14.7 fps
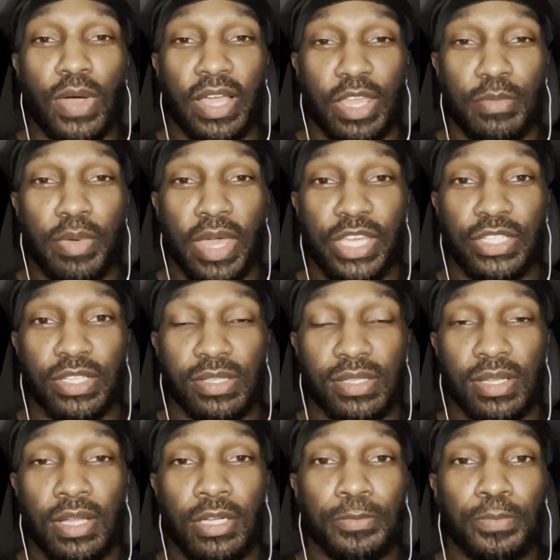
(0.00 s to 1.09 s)
occupations,
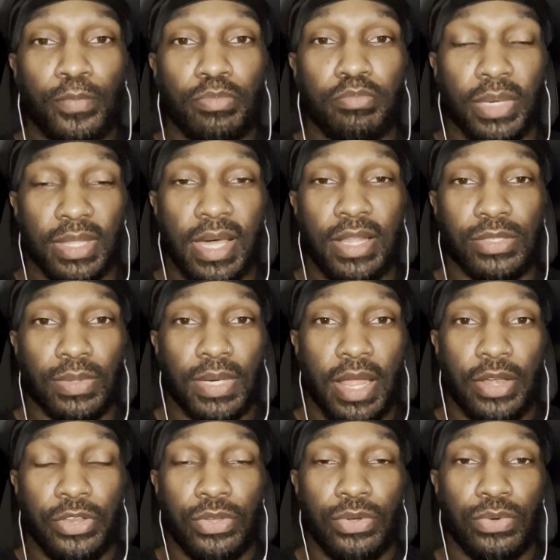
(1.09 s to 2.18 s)
but that is what I do.